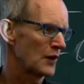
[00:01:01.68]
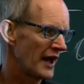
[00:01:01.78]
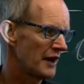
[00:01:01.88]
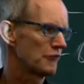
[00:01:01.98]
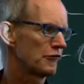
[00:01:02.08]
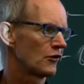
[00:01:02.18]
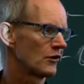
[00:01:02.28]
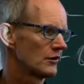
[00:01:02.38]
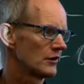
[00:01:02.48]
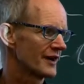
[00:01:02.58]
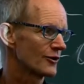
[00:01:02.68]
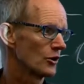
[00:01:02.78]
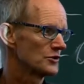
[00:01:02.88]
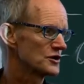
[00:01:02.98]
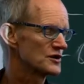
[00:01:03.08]
plan for
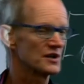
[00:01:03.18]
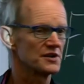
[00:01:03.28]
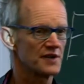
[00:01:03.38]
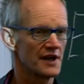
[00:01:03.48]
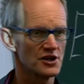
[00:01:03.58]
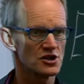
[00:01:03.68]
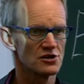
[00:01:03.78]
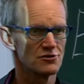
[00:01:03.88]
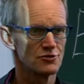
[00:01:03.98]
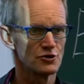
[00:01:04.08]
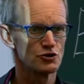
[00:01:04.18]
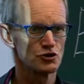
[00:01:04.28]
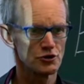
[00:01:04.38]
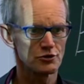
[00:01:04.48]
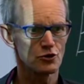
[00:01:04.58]
ecological sanitation, you
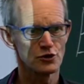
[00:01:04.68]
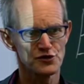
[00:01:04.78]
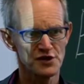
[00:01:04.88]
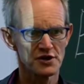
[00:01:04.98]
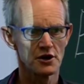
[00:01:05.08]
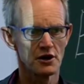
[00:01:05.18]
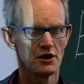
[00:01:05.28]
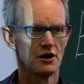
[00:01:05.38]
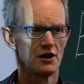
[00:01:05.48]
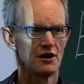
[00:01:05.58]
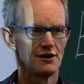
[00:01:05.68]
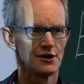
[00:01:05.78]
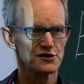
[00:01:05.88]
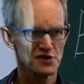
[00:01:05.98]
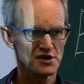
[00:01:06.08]
should consider
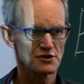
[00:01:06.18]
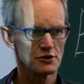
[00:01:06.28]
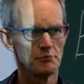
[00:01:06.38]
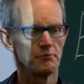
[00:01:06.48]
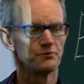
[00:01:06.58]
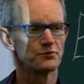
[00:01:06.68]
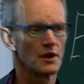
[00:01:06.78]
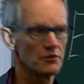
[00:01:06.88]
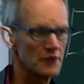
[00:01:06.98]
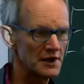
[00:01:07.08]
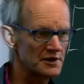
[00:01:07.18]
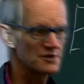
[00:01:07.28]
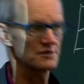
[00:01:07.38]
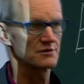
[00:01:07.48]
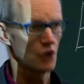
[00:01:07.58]
a system that
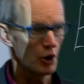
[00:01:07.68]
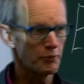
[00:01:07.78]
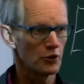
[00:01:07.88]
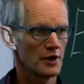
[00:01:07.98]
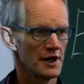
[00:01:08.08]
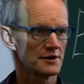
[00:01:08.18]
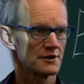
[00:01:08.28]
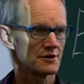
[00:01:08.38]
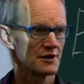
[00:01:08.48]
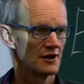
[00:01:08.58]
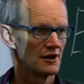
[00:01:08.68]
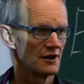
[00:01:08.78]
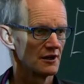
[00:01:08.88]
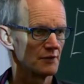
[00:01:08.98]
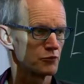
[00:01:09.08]
is operated
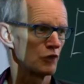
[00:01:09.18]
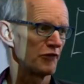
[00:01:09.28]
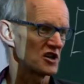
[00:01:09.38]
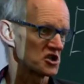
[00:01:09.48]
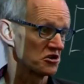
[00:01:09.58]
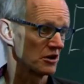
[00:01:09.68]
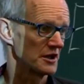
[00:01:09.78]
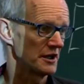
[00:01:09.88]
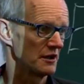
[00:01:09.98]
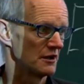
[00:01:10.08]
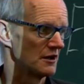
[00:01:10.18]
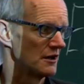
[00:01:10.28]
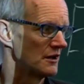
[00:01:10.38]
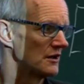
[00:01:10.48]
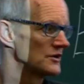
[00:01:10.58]
professionally.
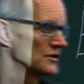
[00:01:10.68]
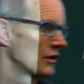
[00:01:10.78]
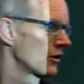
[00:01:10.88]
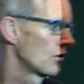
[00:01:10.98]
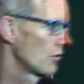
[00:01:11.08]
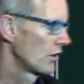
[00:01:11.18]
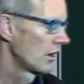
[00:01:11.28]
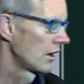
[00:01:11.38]
So